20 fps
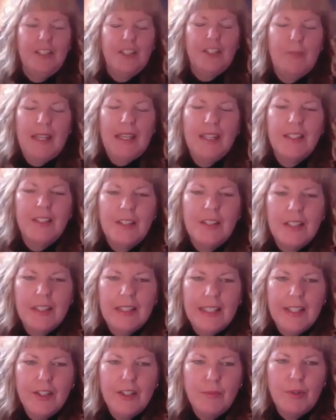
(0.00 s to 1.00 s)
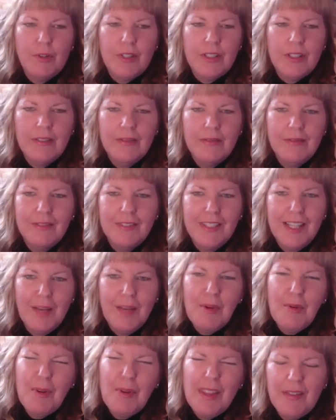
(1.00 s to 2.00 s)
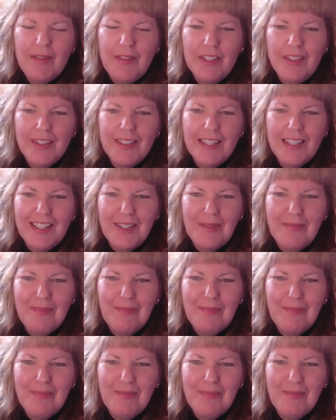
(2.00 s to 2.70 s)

to make it to the leaderboard. Tell me what that feels like.